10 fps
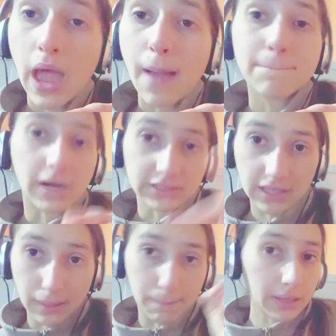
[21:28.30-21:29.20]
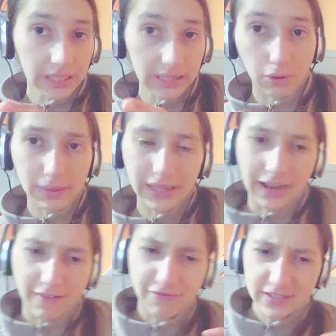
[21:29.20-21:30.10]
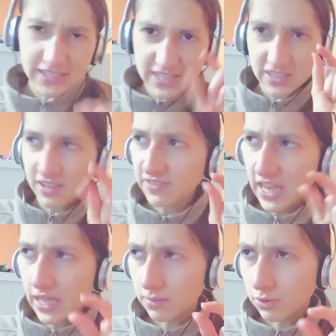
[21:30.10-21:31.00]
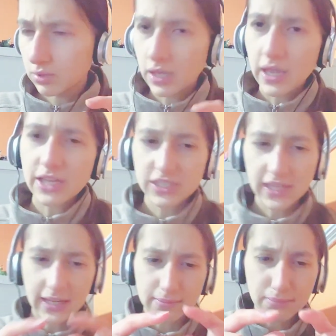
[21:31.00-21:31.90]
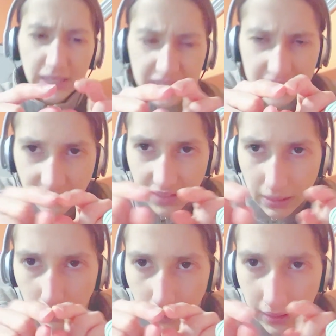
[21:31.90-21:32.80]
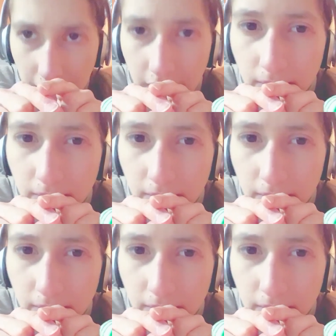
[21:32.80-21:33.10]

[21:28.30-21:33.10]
But the bunny will be like a fuzzy stuffed animal. Just like a mini stuffed animal bunny.